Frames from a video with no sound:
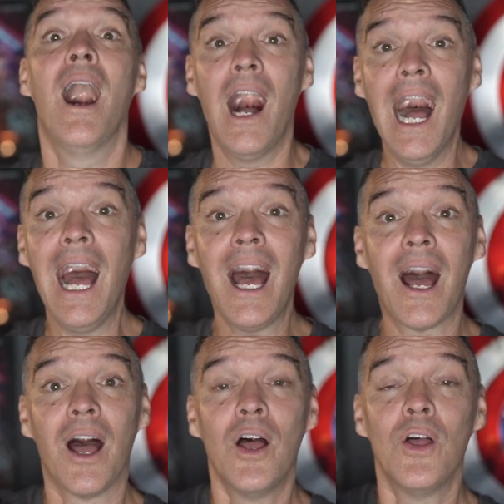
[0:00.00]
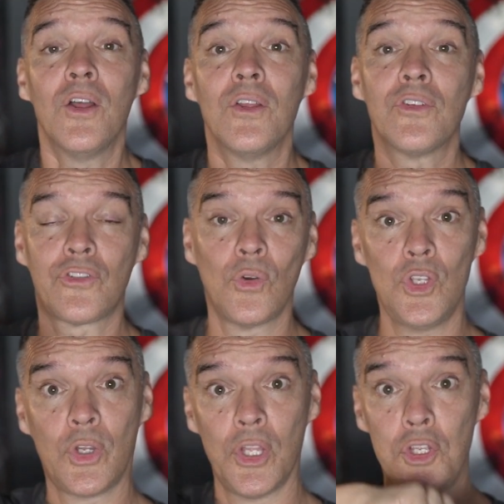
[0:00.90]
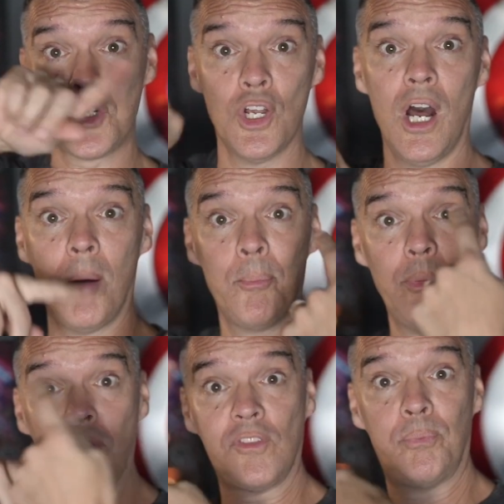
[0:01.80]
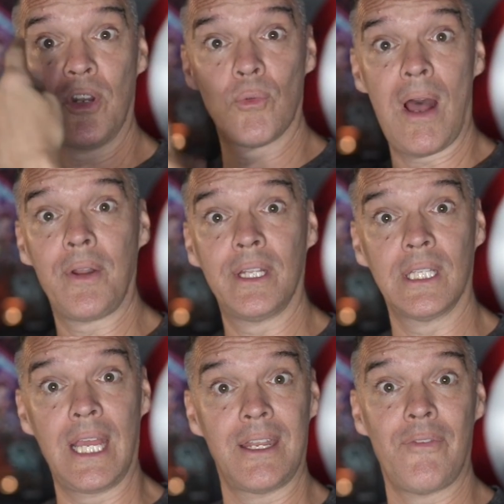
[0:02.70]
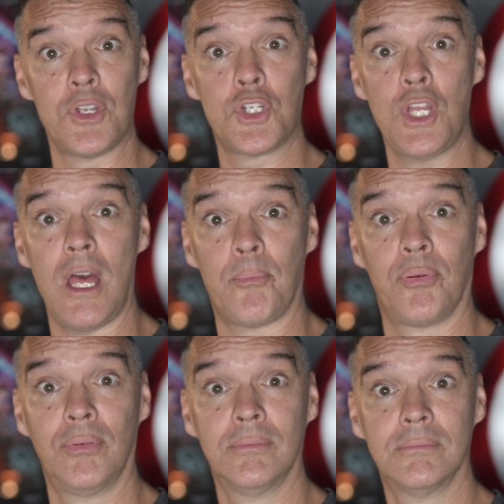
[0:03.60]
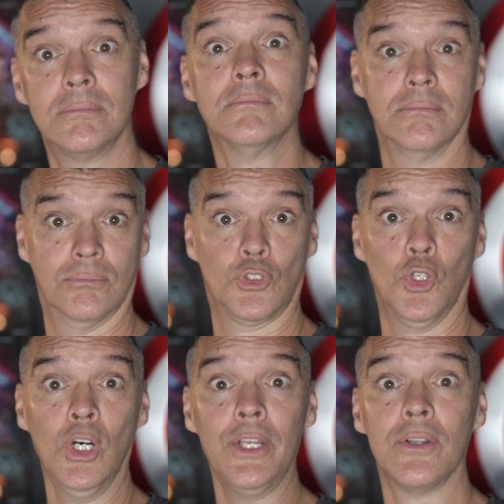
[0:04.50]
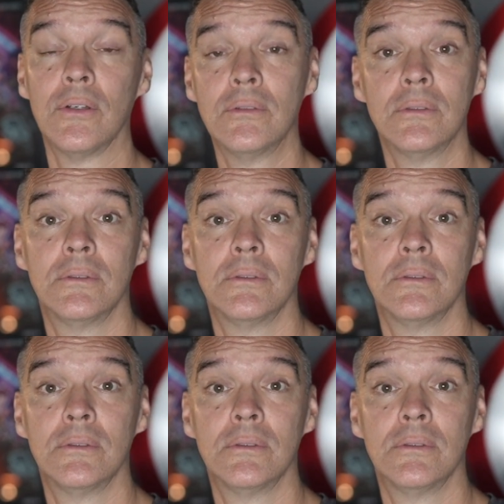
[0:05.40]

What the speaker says: Ah, so you can jump and spin around and land on the ship. Good.